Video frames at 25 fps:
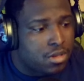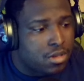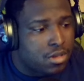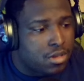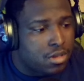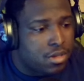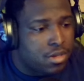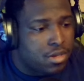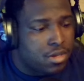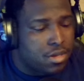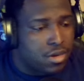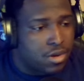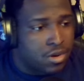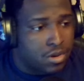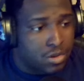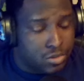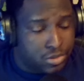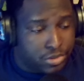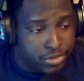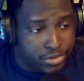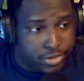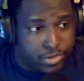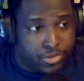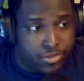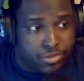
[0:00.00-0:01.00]
And
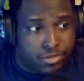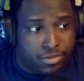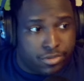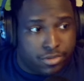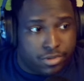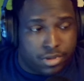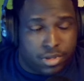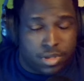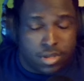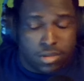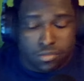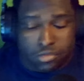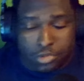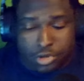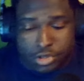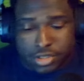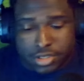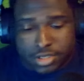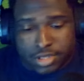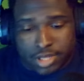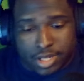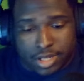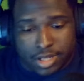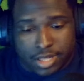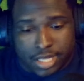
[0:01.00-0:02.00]
also, make sure
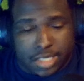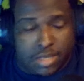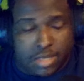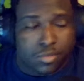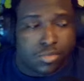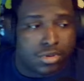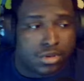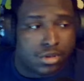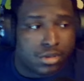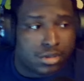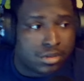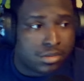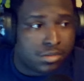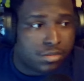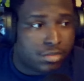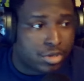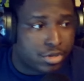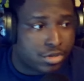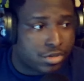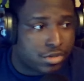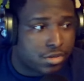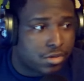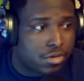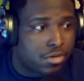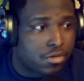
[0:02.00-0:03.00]
that like button, make
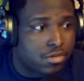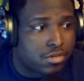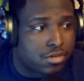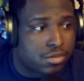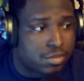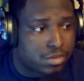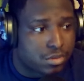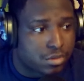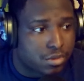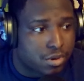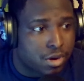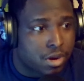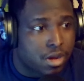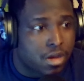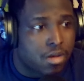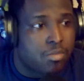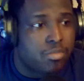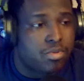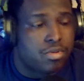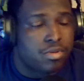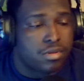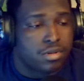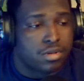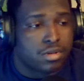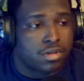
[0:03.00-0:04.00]
sure y'all subscribe,
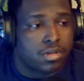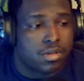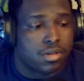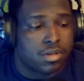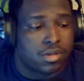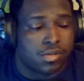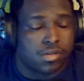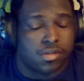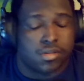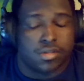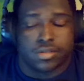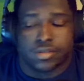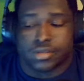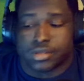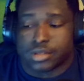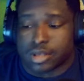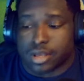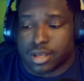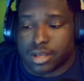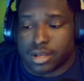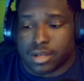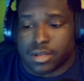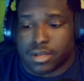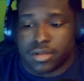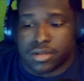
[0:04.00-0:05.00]
and let's
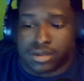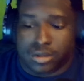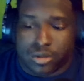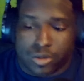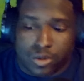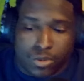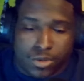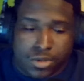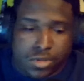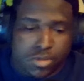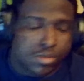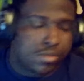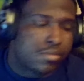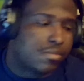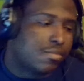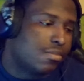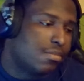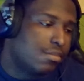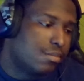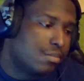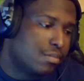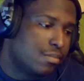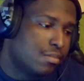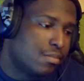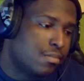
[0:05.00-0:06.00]
get into it.
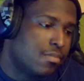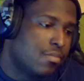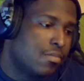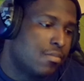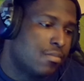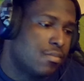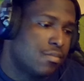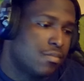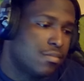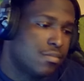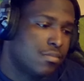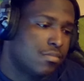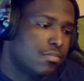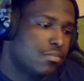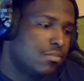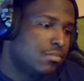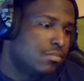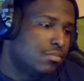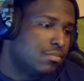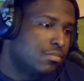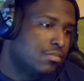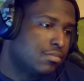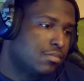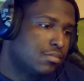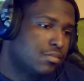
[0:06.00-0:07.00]

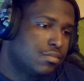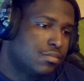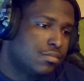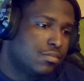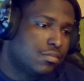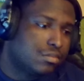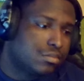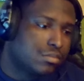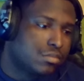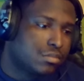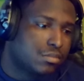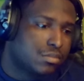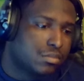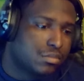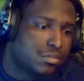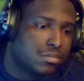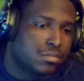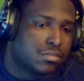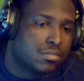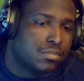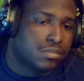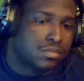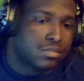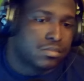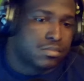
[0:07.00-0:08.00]
I know, I can't
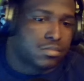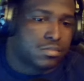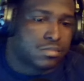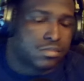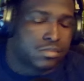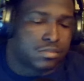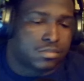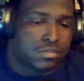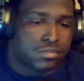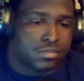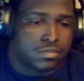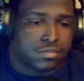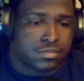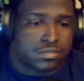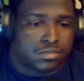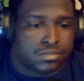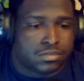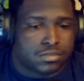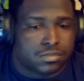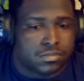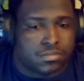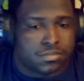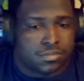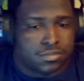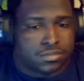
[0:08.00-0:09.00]
wait.
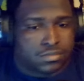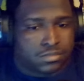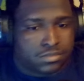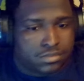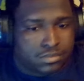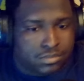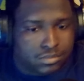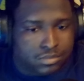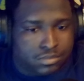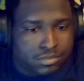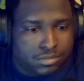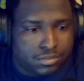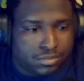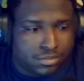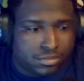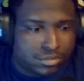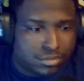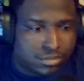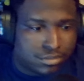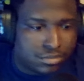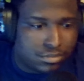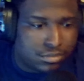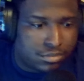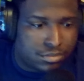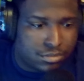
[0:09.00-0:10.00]
Yeah, right
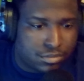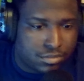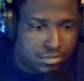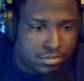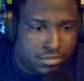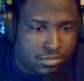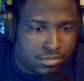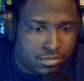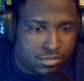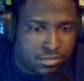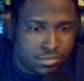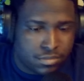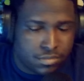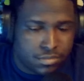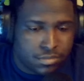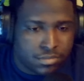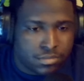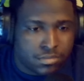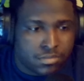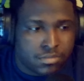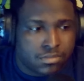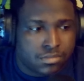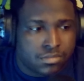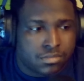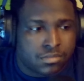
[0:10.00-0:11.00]
there. They're waiting for
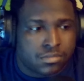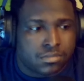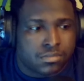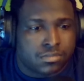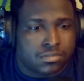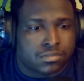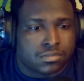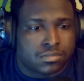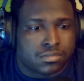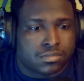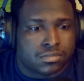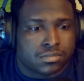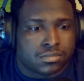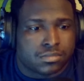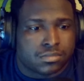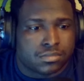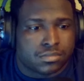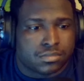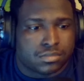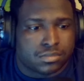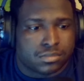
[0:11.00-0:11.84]
us. Hey y'all.